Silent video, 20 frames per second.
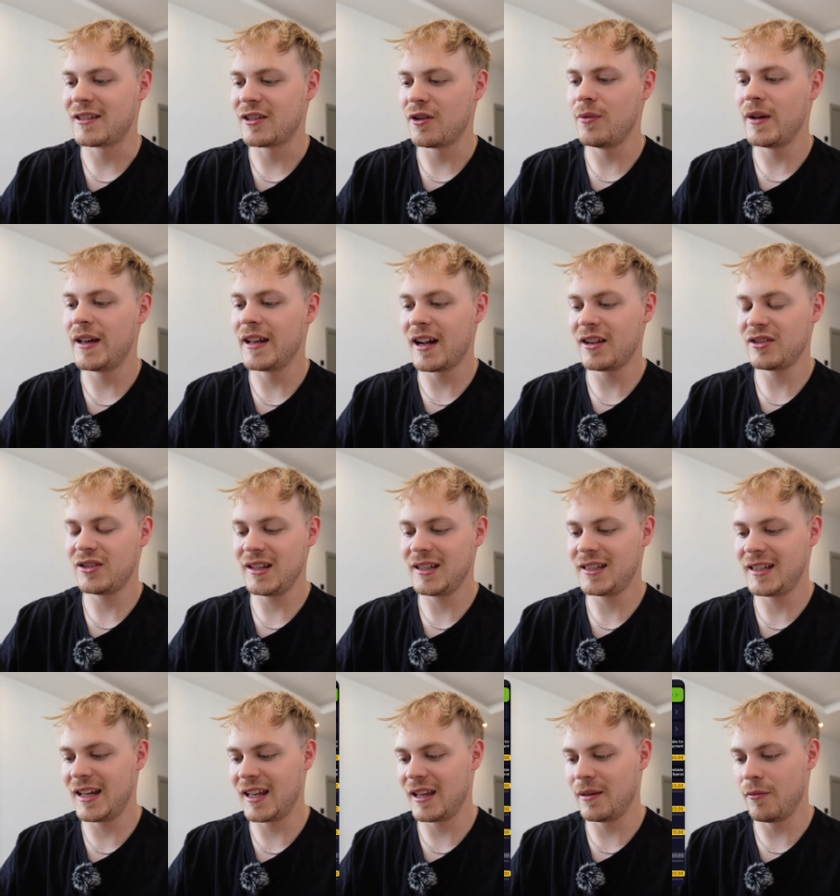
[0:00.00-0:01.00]
So we can actually
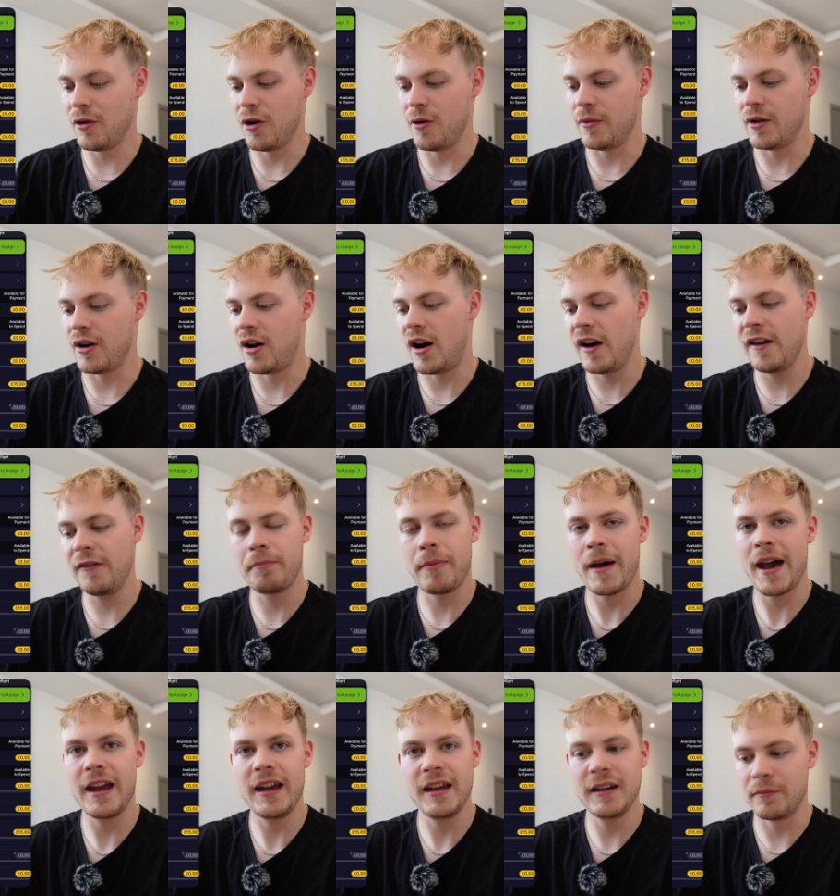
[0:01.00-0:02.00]
see at the moment, I've
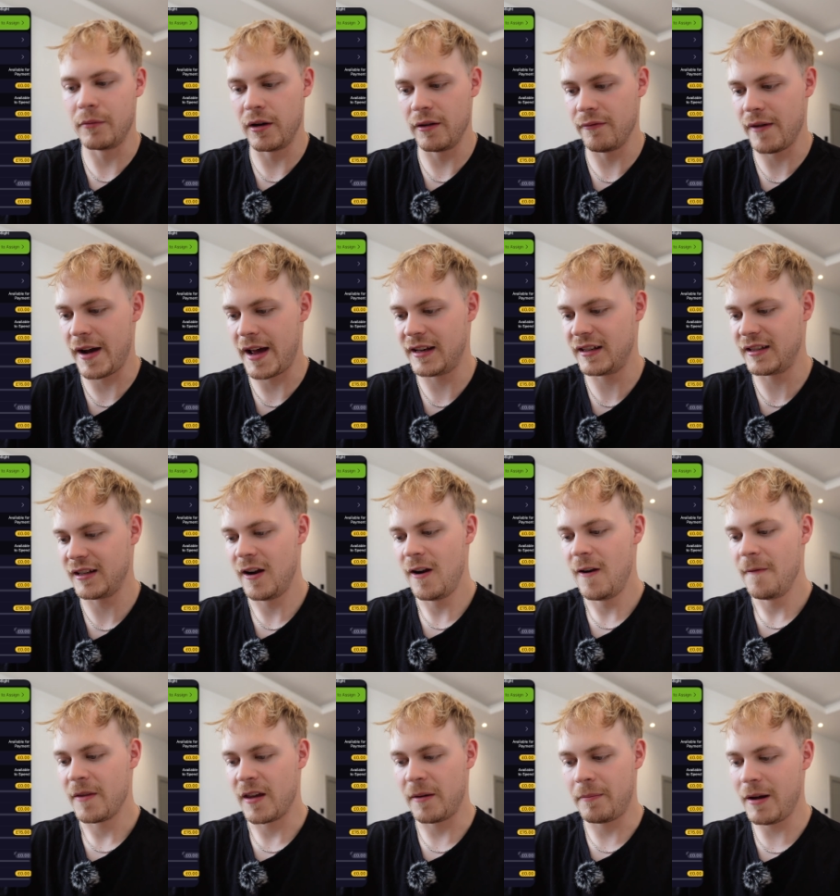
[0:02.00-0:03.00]
paid my rent,
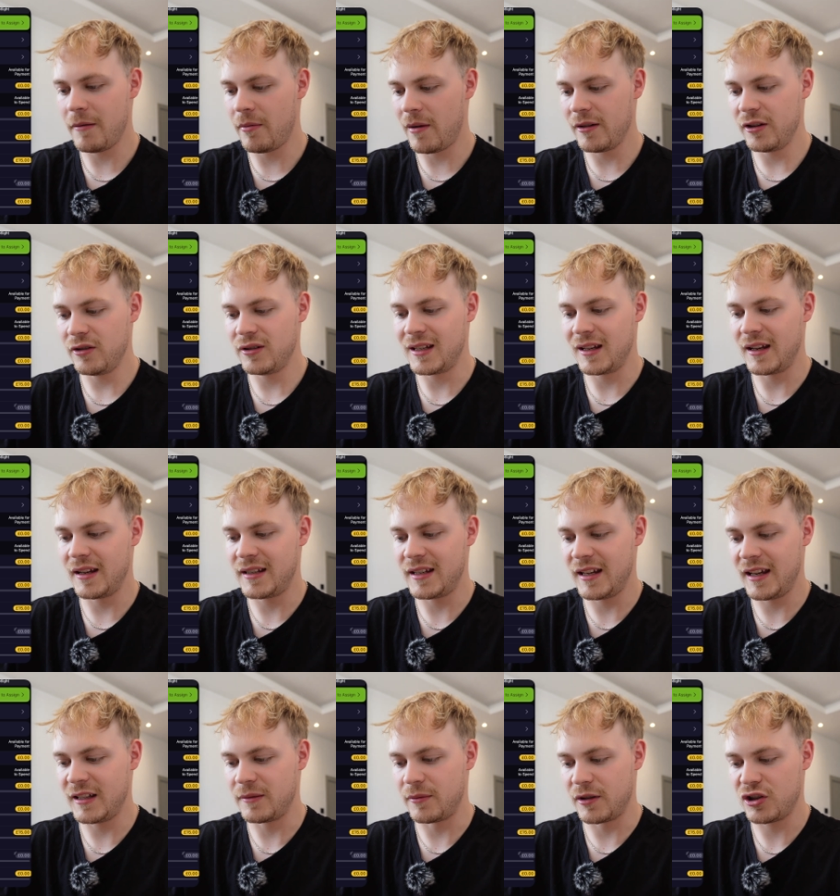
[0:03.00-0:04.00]
I pay my
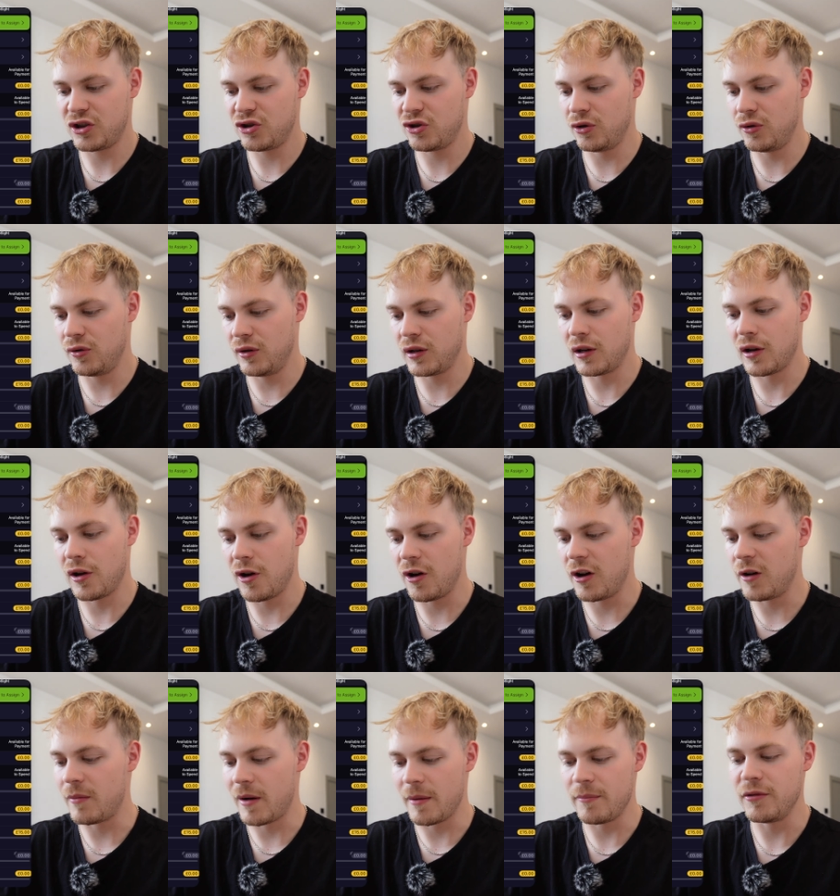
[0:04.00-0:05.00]
utilities, my student
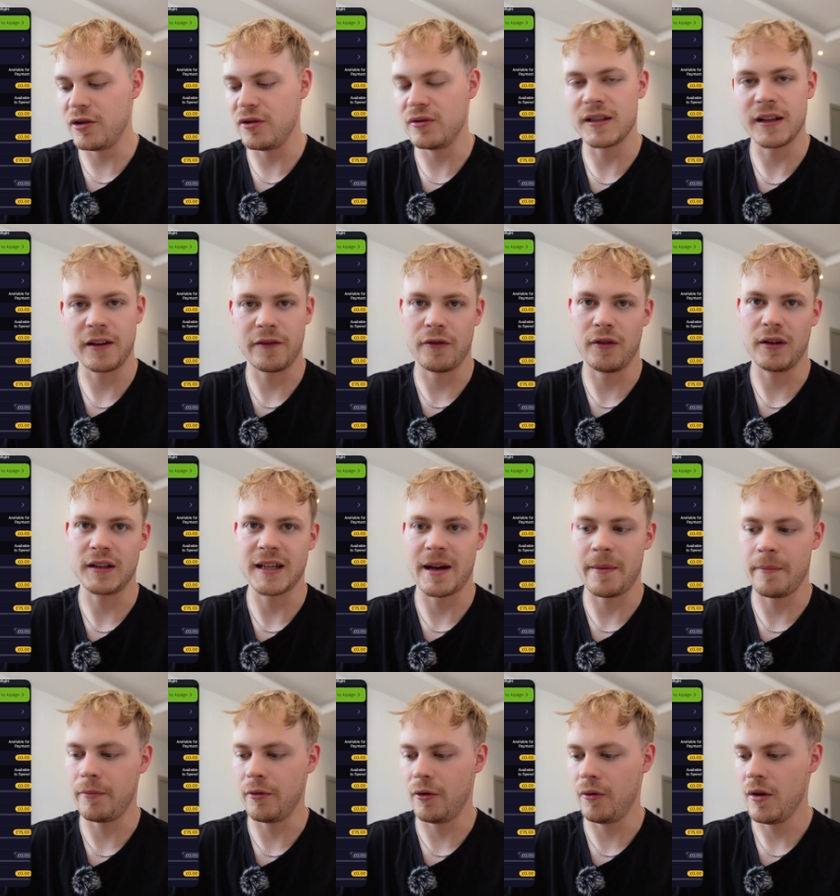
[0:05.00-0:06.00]
loan, my music, for
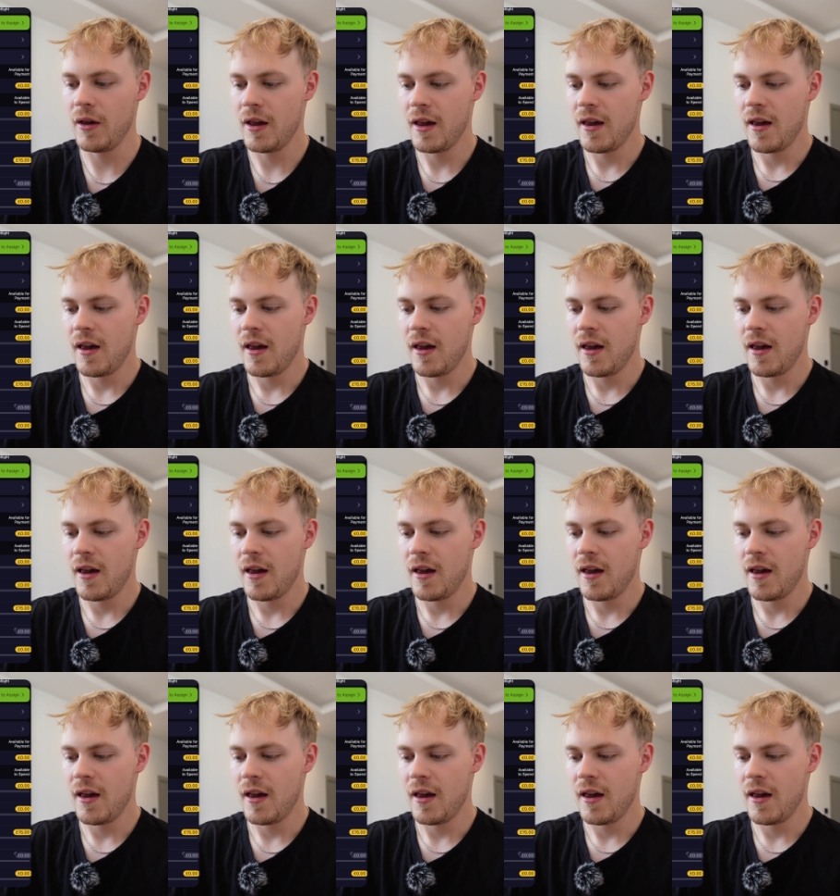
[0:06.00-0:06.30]
example.